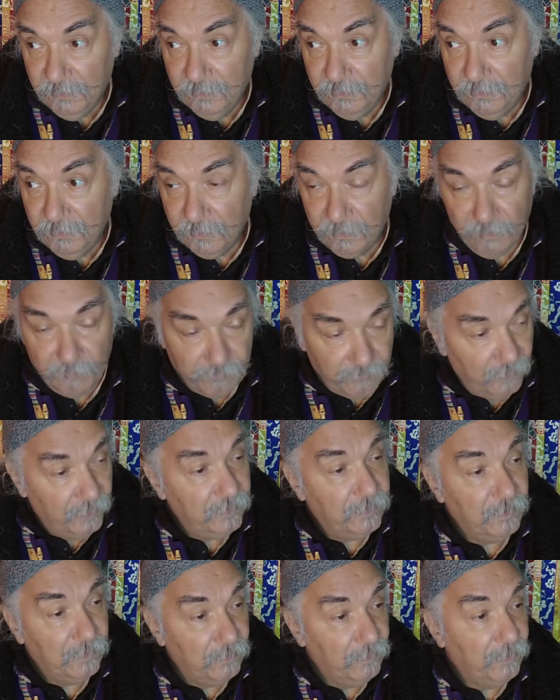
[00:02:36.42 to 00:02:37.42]
you're
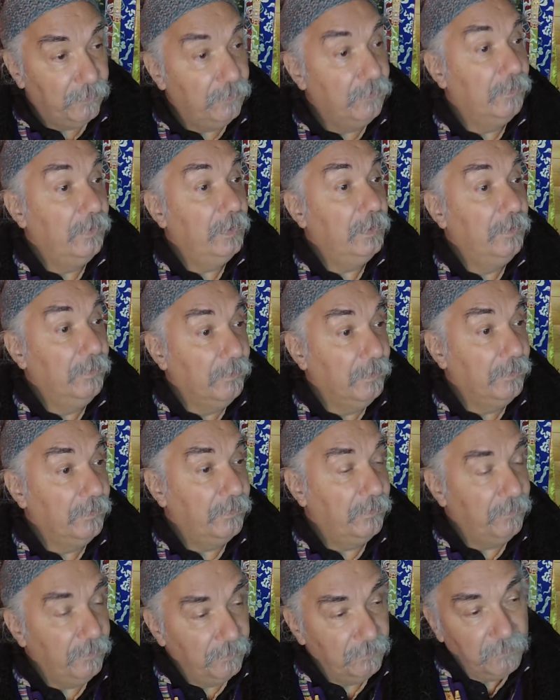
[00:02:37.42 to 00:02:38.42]
confronted with your
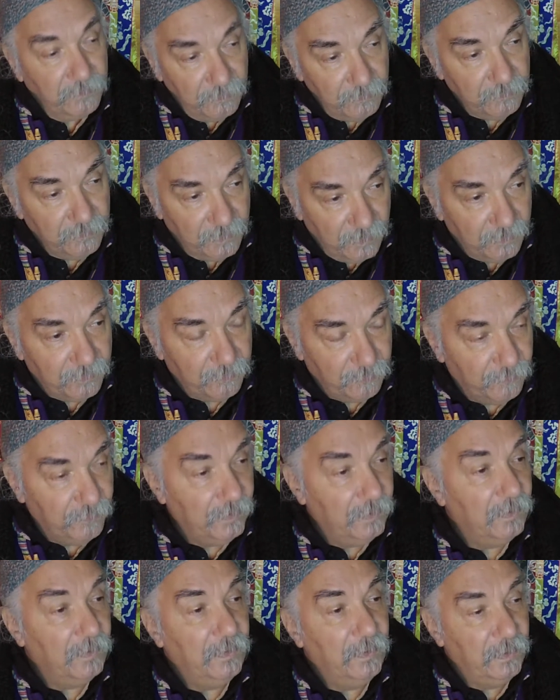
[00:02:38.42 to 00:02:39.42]
ignorance, that's
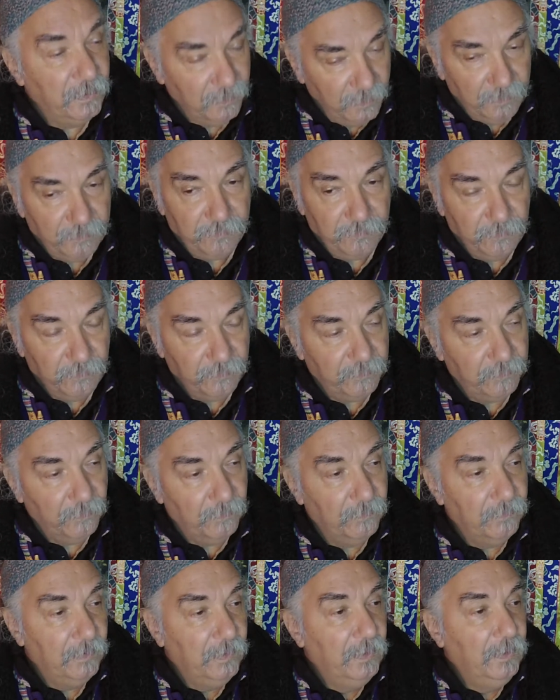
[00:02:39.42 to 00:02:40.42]
fear and that's
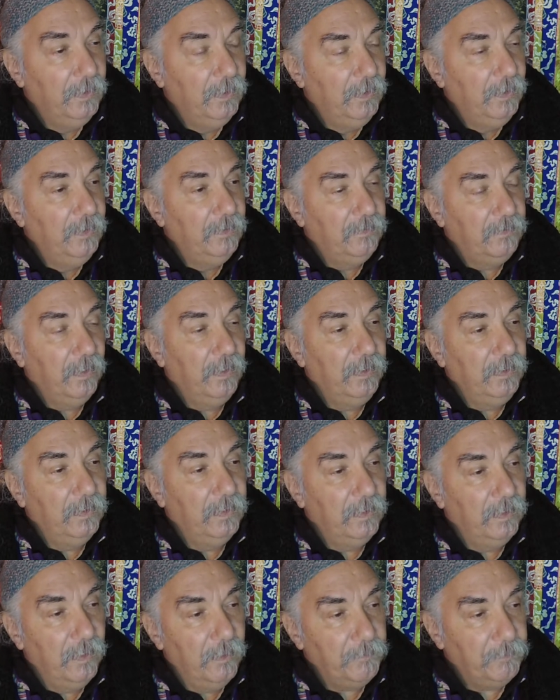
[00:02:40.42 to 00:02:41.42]
also
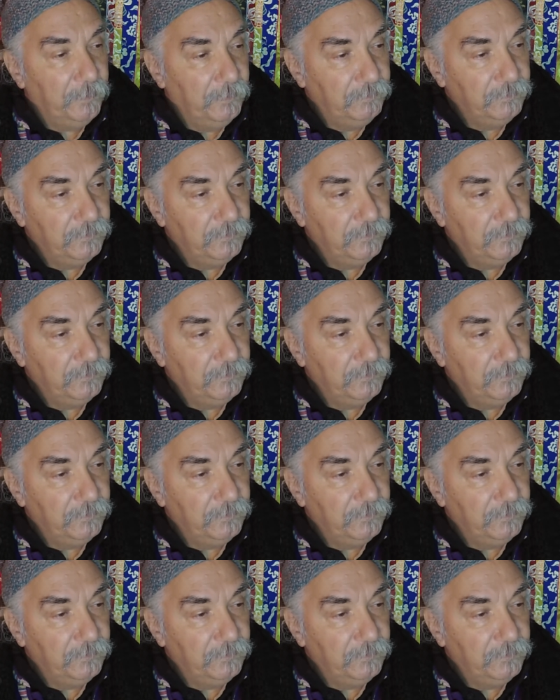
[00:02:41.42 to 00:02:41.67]
tightening up